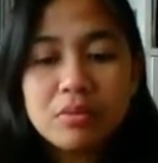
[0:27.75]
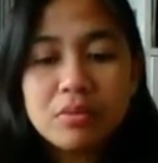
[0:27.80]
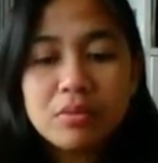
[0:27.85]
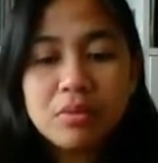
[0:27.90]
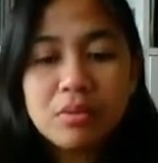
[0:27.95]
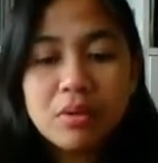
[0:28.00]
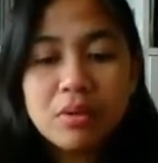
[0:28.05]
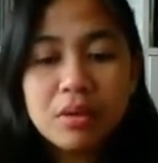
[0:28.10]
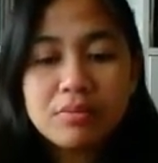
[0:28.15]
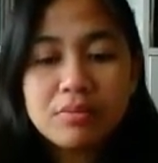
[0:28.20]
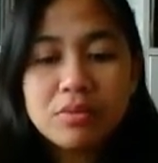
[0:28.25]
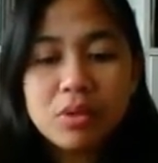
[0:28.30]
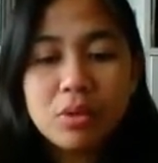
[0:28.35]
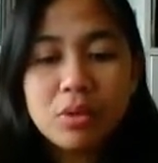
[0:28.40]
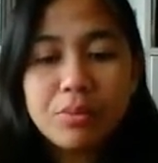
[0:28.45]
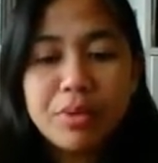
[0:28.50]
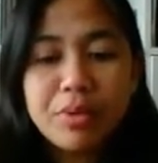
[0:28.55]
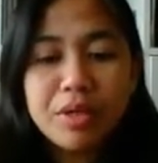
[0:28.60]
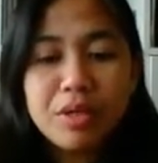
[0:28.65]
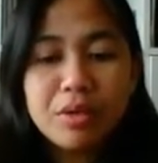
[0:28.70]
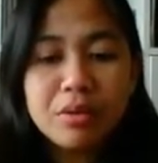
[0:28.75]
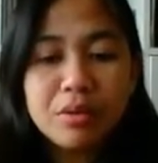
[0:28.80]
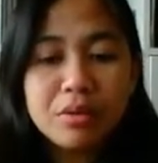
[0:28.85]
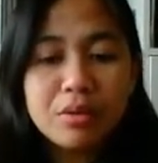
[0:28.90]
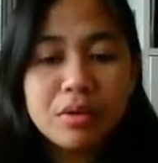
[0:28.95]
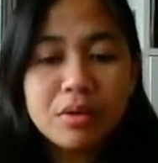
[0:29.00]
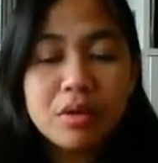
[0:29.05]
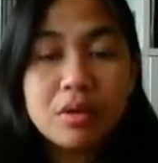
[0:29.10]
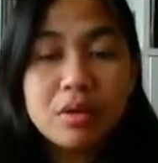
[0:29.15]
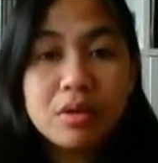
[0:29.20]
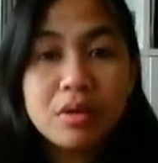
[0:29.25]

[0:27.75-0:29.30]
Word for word: you have to open your